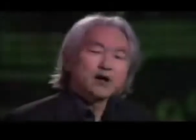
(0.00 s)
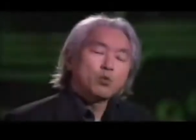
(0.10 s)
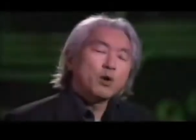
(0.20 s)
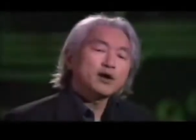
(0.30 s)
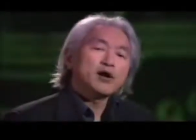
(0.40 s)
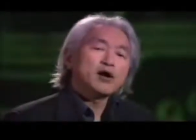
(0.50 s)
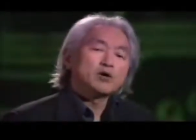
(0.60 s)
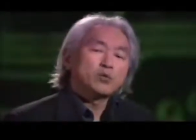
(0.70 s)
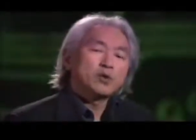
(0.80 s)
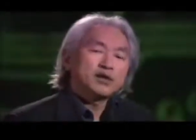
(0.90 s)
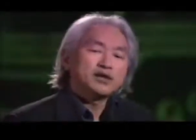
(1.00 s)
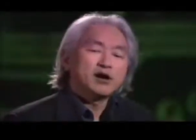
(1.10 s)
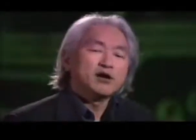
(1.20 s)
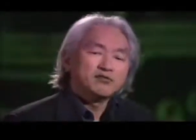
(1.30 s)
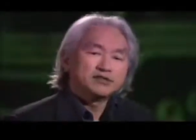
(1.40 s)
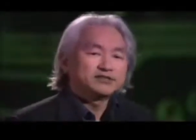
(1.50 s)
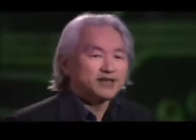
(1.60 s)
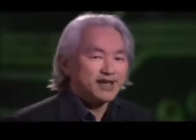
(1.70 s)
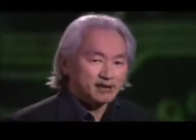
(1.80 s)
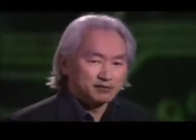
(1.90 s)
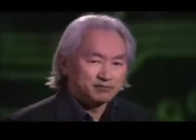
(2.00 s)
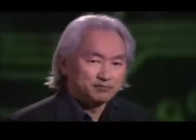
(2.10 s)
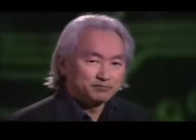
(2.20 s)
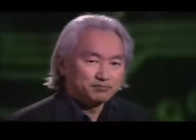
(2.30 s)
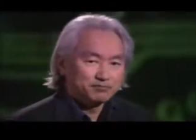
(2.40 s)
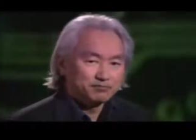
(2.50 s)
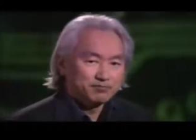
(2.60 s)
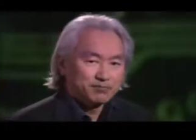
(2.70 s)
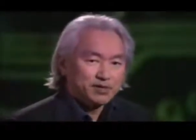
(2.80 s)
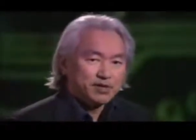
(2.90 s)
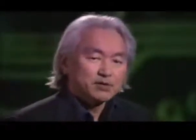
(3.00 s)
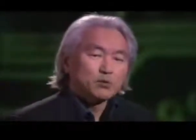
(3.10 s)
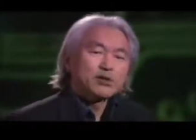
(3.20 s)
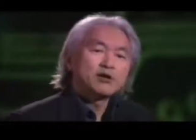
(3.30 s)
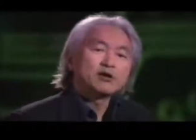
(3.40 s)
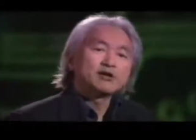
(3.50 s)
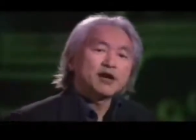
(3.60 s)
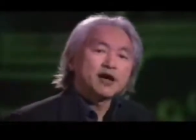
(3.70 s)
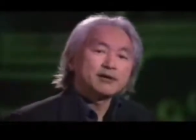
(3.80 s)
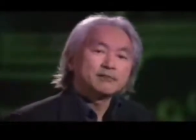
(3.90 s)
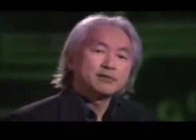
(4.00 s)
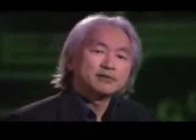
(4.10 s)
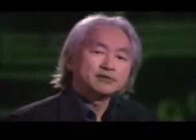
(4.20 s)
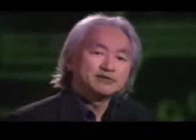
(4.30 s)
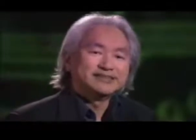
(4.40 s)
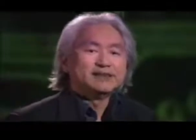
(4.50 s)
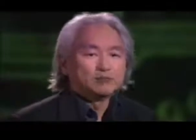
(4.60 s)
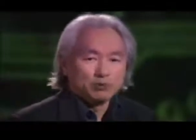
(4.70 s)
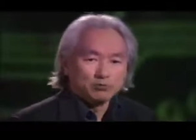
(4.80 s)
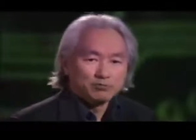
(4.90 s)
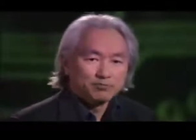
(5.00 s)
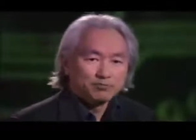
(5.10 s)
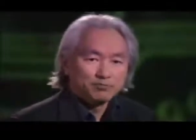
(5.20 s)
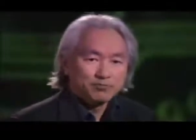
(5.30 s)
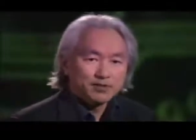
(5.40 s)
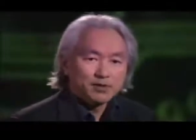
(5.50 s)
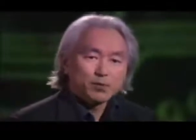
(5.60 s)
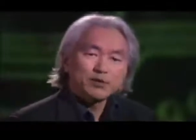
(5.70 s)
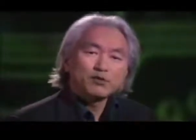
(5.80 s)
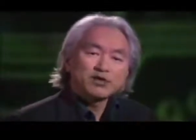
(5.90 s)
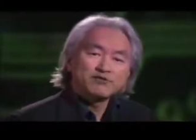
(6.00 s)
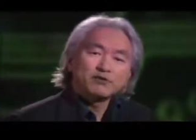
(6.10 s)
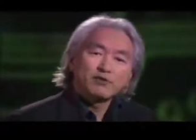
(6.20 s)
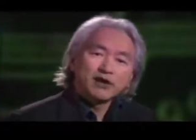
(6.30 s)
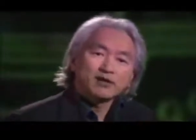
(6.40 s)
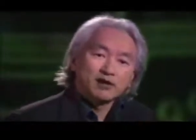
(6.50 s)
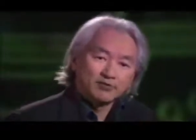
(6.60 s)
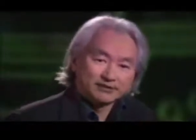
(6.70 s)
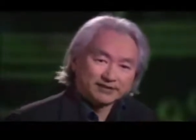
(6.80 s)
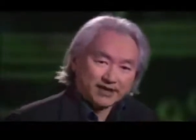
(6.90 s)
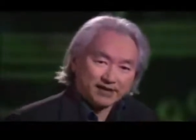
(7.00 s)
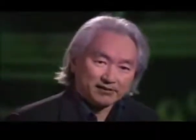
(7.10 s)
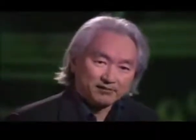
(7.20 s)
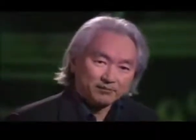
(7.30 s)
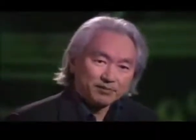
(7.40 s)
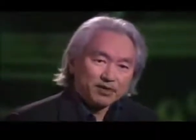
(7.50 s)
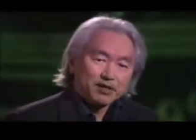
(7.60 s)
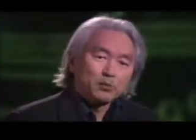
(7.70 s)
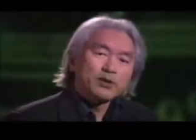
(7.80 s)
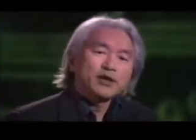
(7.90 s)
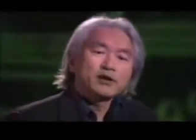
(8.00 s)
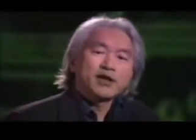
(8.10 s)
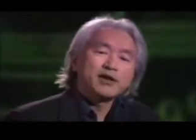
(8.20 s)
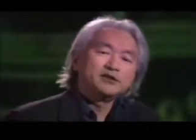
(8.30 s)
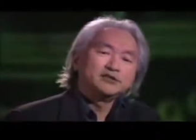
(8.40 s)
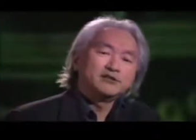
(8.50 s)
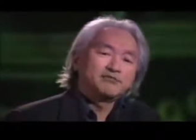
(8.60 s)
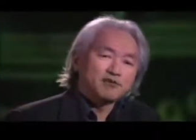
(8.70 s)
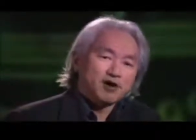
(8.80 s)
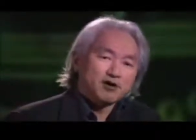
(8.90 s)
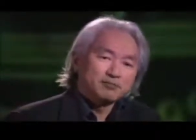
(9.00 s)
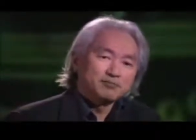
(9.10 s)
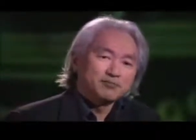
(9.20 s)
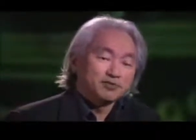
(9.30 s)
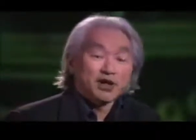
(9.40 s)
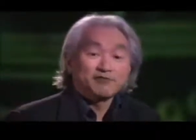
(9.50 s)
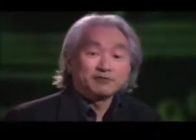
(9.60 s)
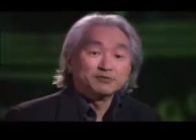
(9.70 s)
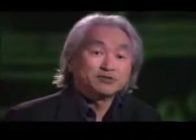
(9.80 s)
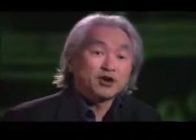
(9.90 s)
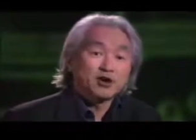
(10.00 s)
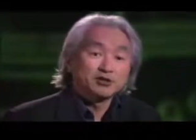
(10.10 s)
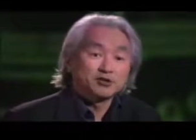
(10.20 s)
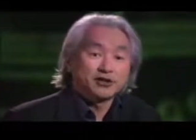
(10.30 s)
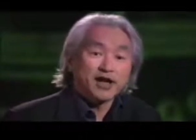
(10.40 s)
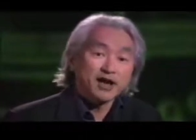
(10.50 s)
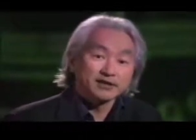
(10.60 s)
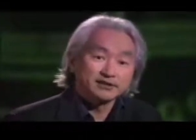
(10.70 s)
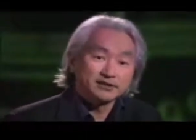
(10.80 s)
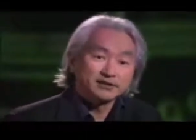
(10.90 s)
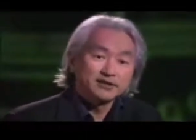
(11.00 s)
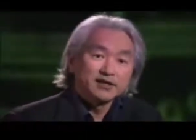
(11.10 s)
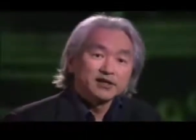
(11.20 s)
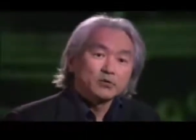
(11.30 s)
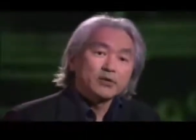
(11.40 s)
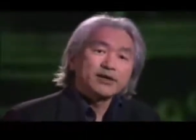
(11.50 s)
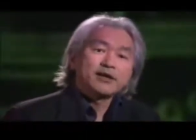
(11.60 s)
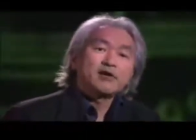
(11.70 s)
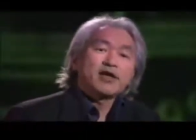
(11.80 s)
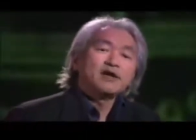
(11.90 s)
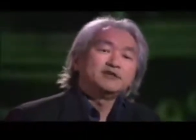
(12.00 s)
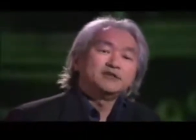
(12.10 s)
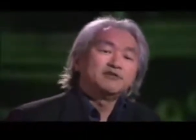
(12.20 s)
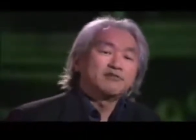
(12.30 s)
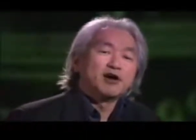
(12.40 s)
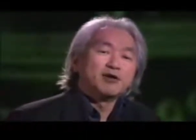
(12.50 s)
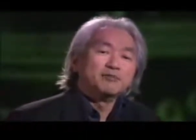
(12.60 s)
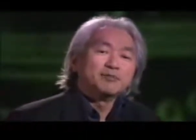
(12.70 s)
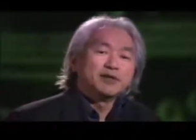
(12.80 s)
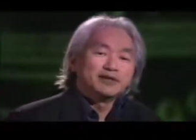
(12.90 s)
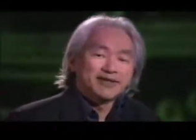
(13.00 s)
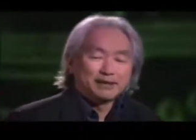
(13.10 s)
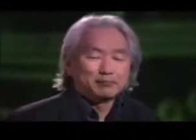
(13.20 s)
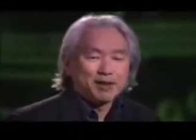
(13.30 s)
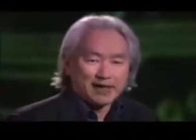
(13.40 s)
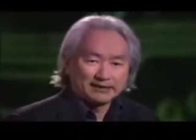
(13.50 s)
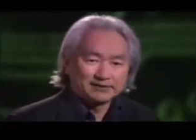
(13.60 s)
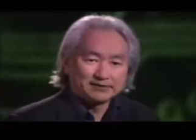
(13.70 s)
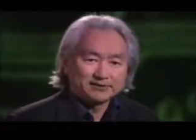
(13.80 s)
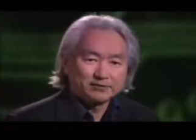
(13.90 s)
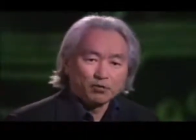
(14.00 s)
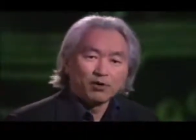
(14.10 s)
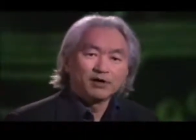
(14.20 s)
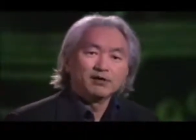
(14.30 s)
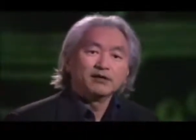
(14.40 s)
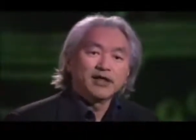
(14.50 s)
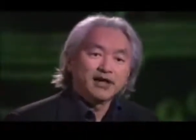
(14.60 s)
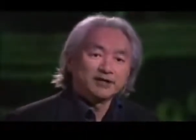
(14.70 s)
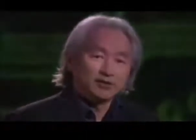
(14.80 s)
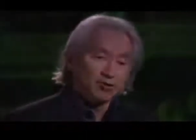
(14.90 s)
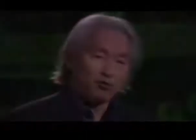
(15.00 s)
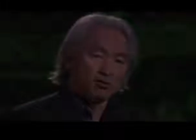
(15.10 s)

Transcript: Now, what are we on this scale? We are type zero. We don't even rate on this scale. We get our energy from, not from stars or galaxies, we get our energy from dead plants, oil and